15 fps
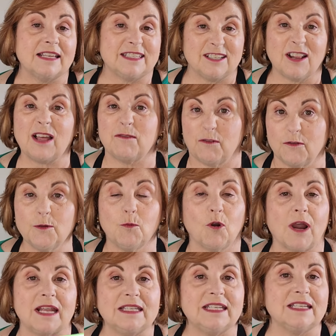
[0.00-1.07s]
I still have a few
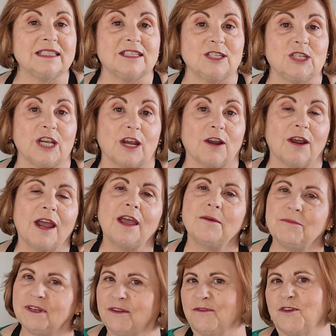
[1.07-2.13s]
more ideas to share,
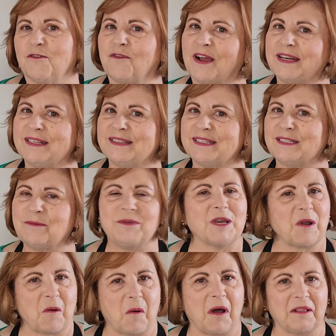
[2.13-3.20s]
but if you're finding this to be a
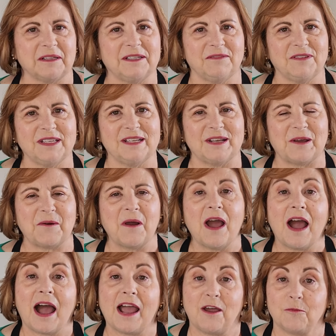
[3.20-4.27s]
Koalaty video,
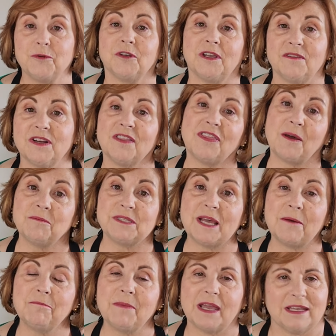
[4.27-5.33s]
I hope you'll give it a thumbs
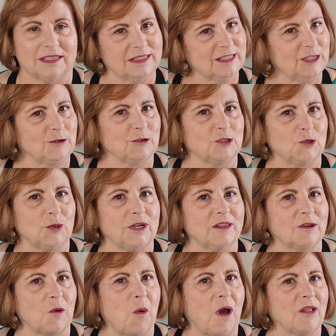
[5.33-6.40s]
up and consider joining
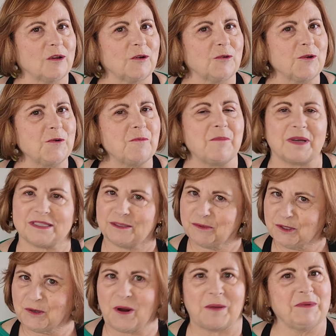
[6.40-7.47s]
the Koala Crew by
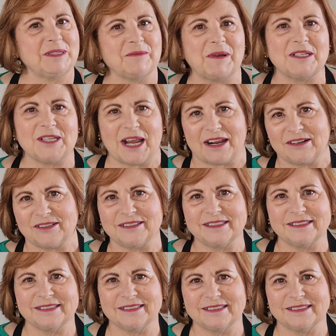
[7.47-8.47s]
subscribing to my channel.